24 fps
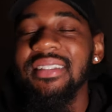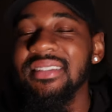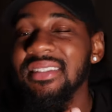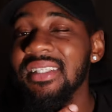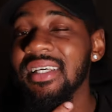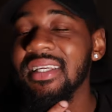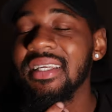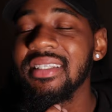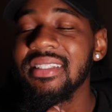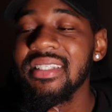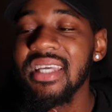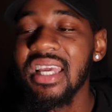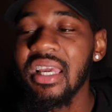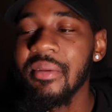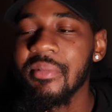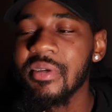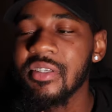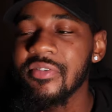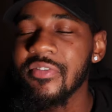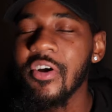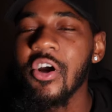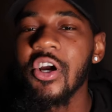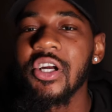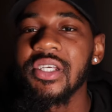to the team
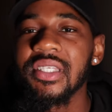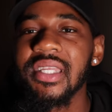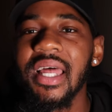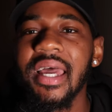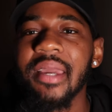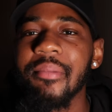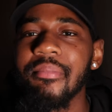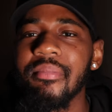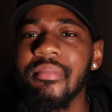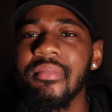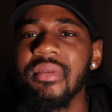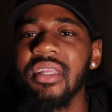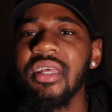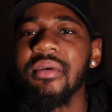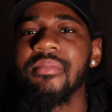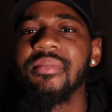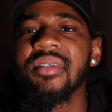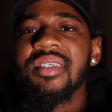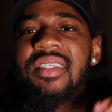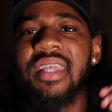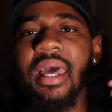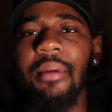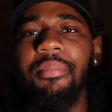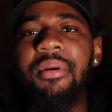as far as, like,
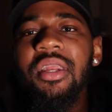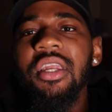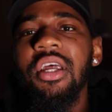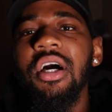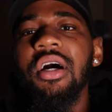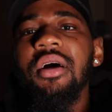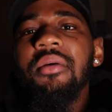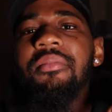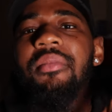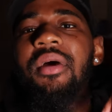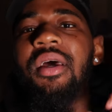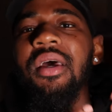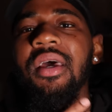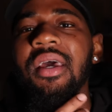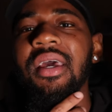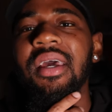them stepping up